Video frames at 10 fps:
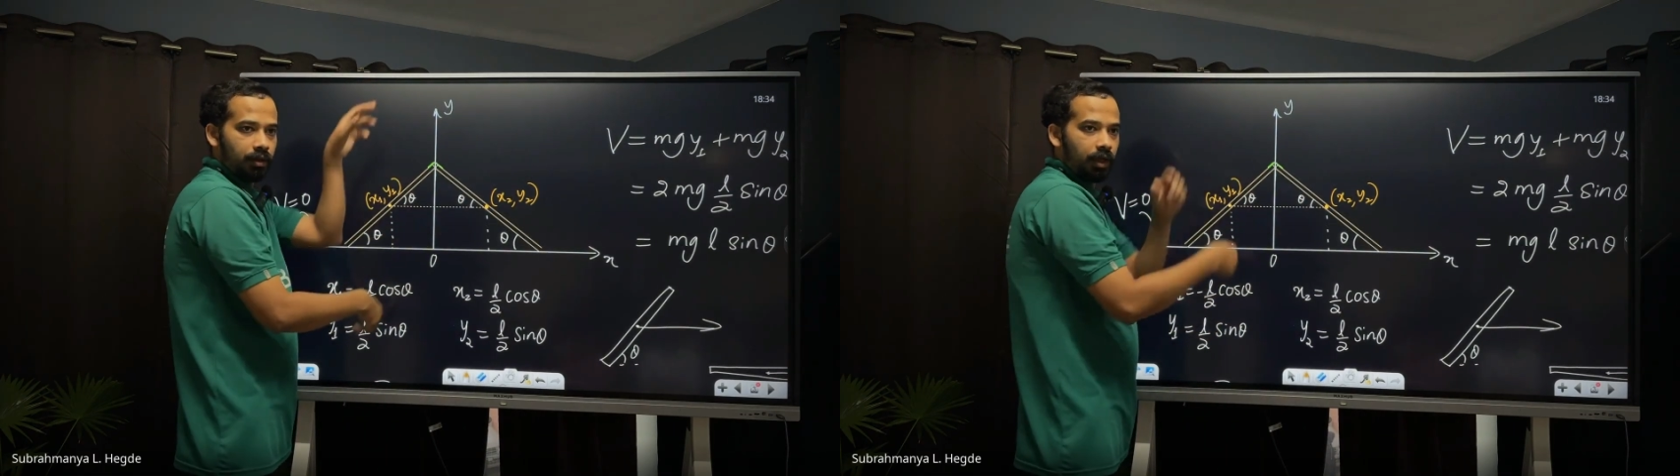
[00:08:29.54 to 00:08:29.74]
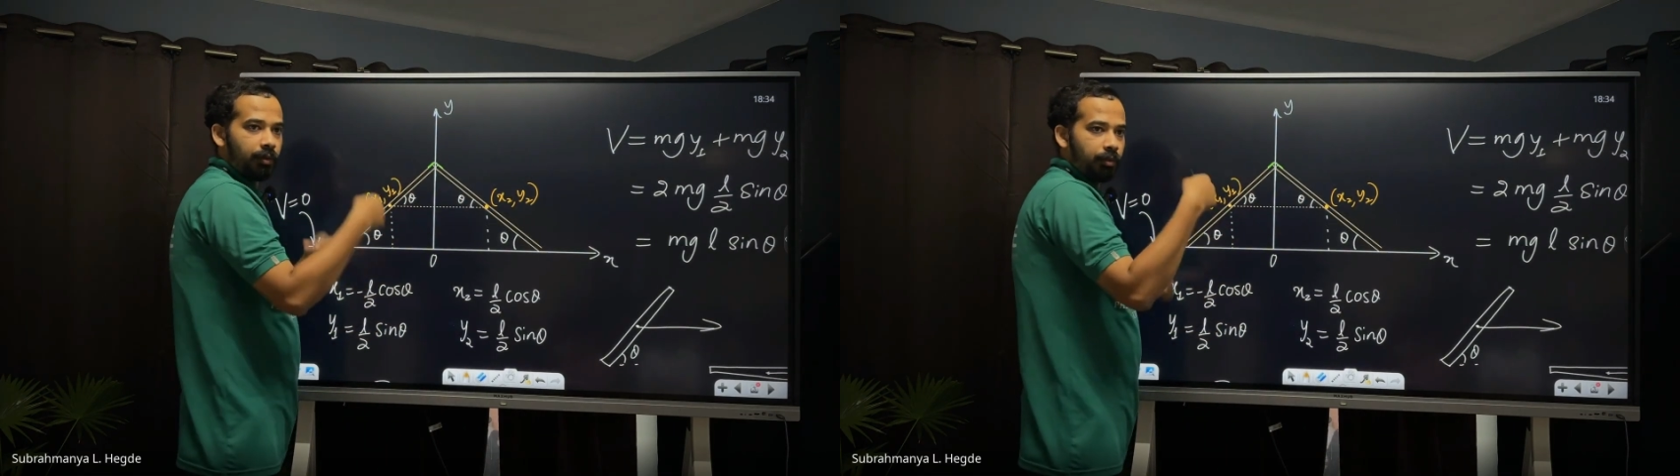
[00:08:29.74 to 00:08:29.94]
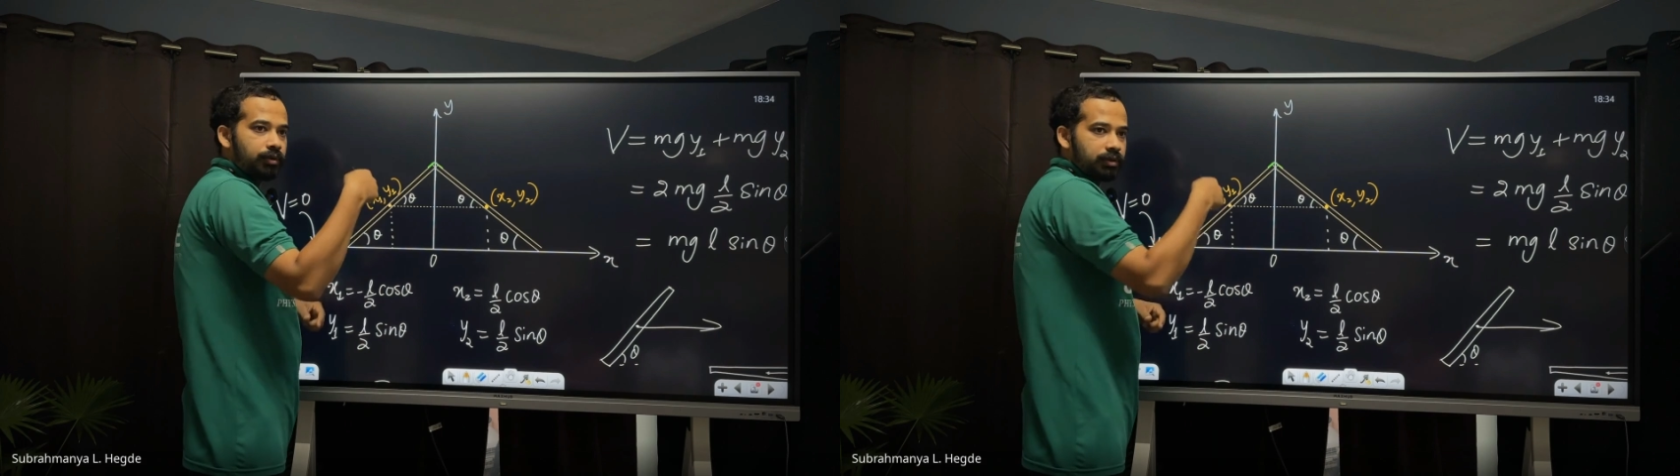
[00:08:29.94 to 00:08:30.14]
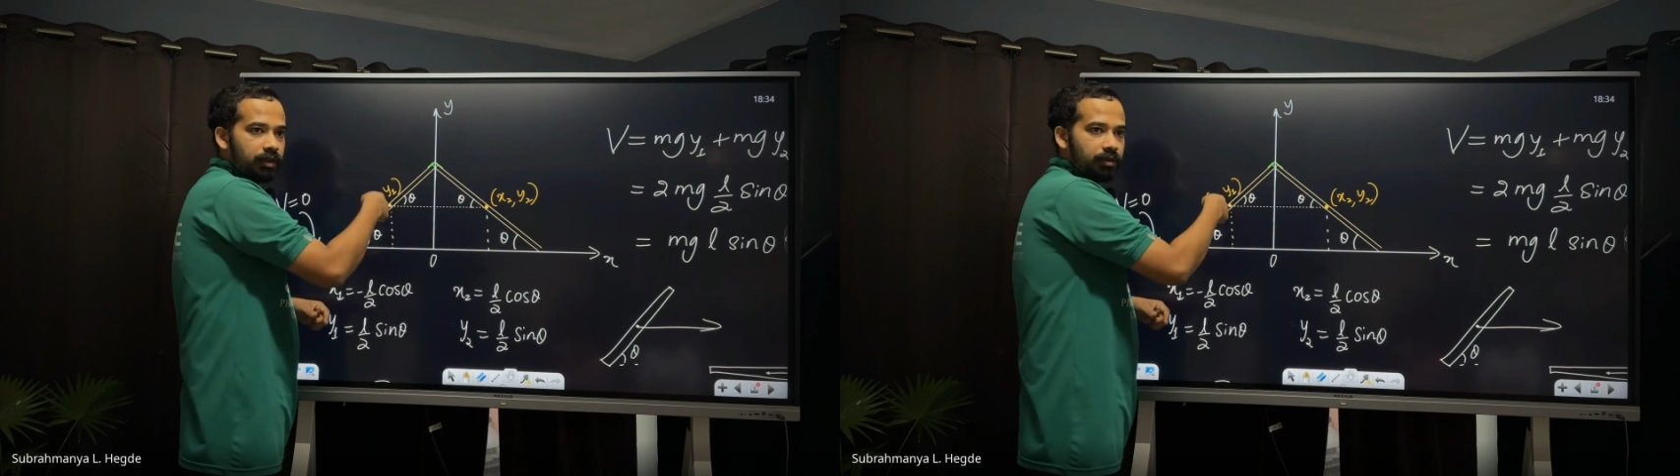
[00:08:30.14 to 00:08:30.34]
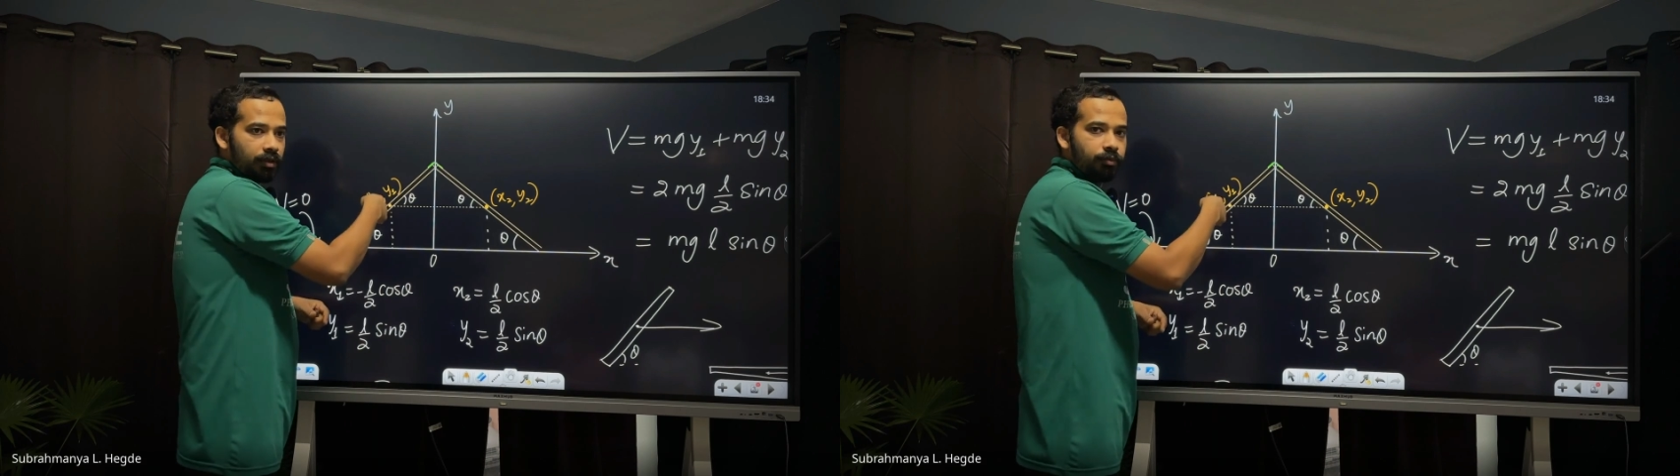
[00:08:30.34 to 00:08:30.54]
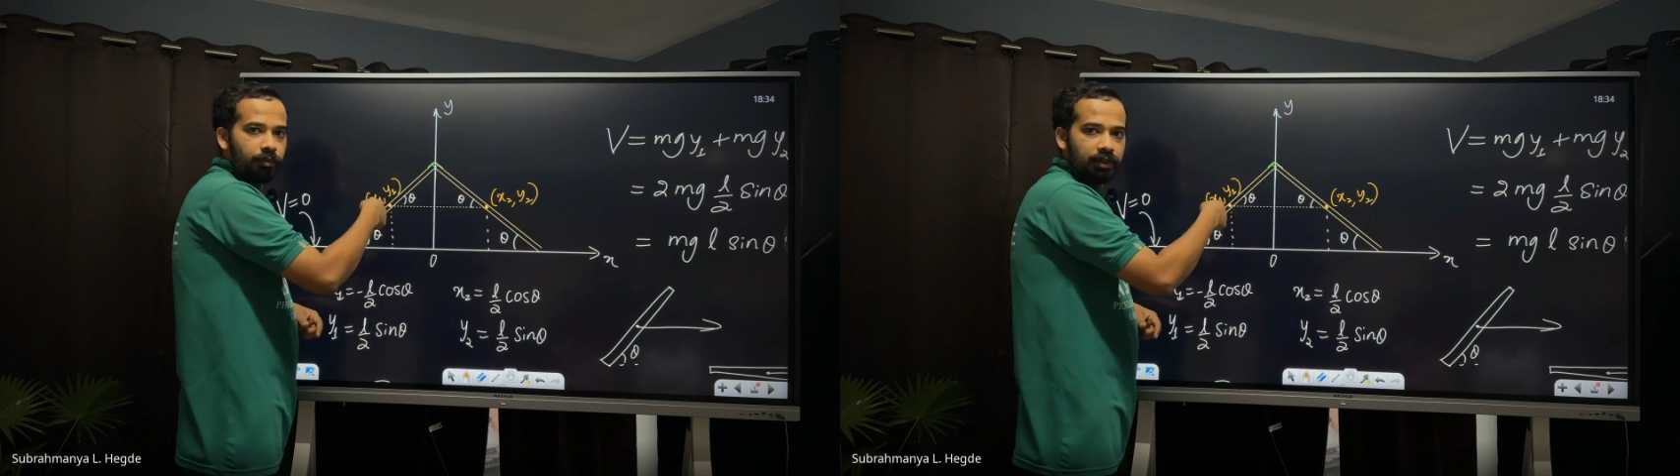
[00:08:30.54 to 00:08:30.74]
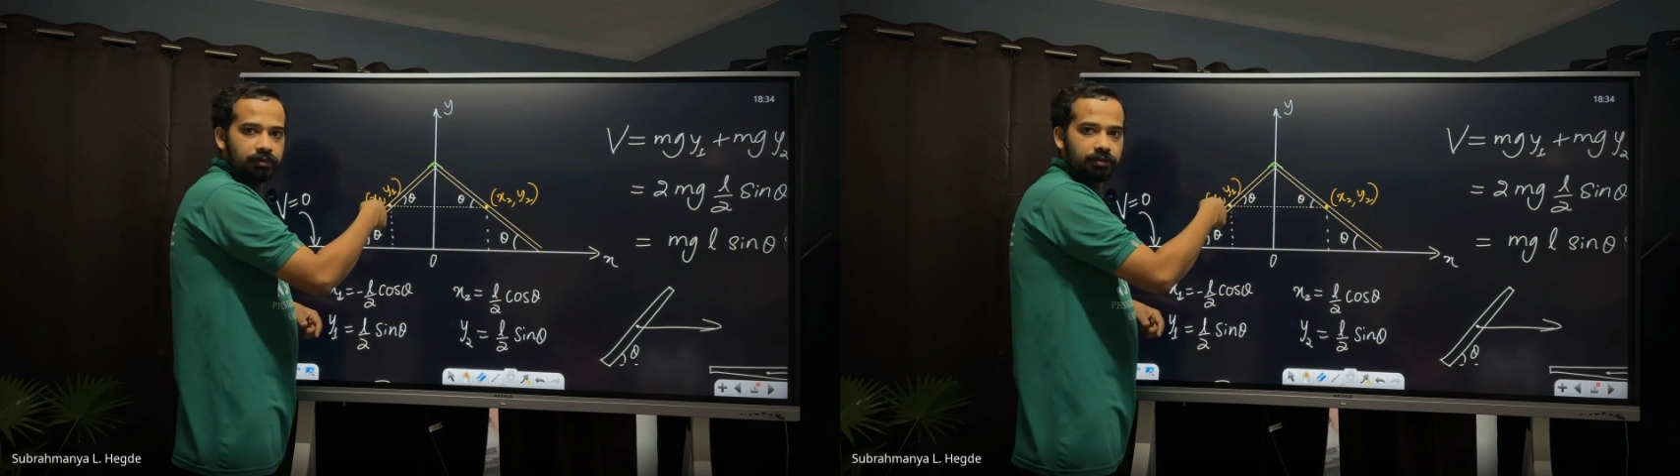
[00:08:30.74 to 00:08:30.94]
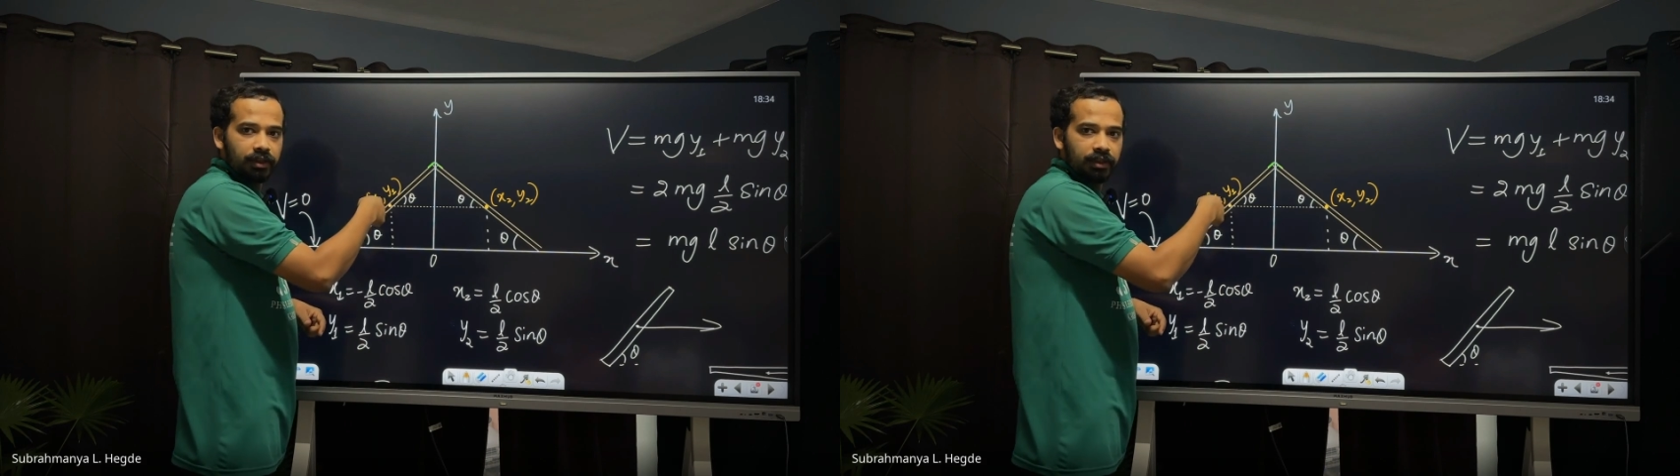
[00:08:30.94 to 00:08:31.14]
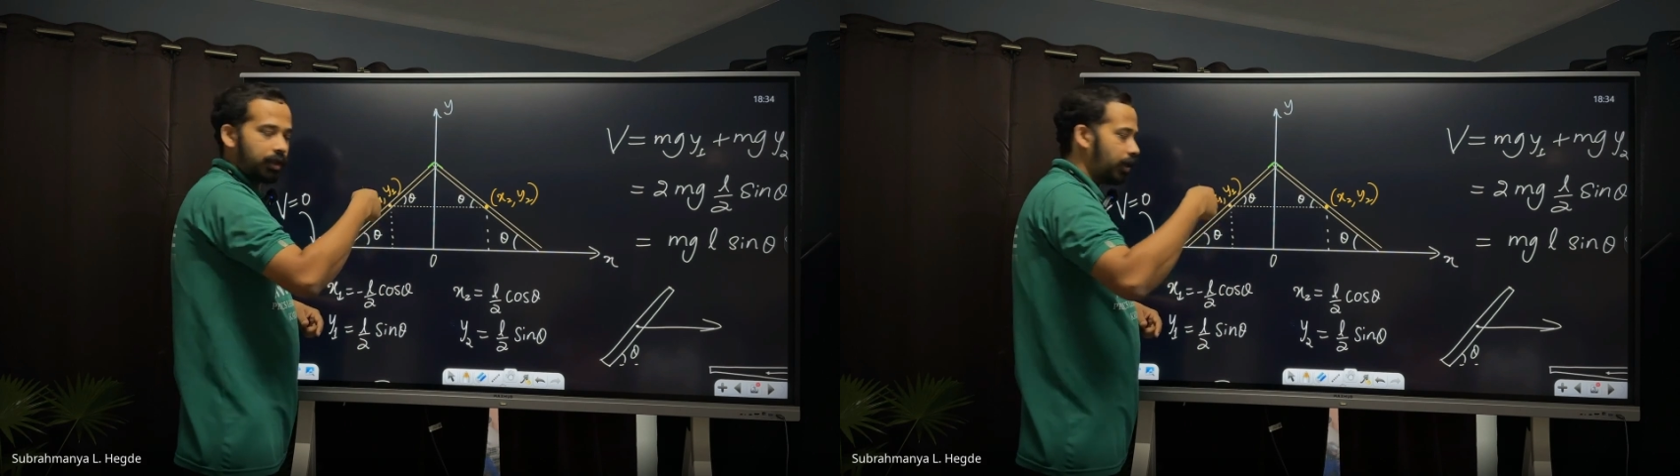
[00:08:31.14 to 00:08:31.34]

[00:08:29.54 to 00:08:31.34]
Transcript: about center of mass. Okay,